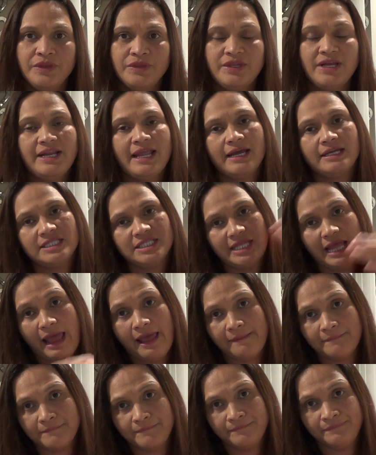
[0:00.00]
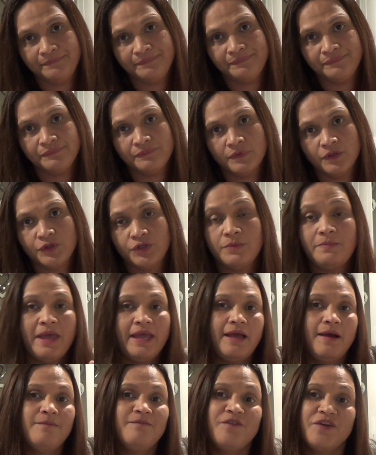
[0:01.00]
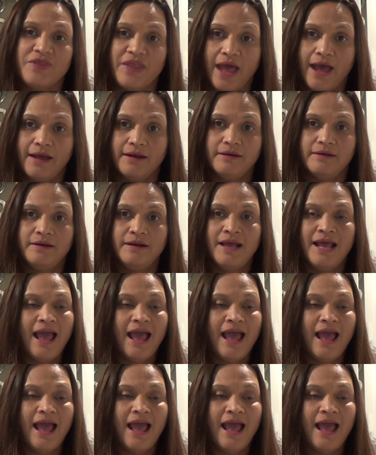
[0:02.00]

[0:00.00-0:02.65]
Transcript: the next day to make up for that.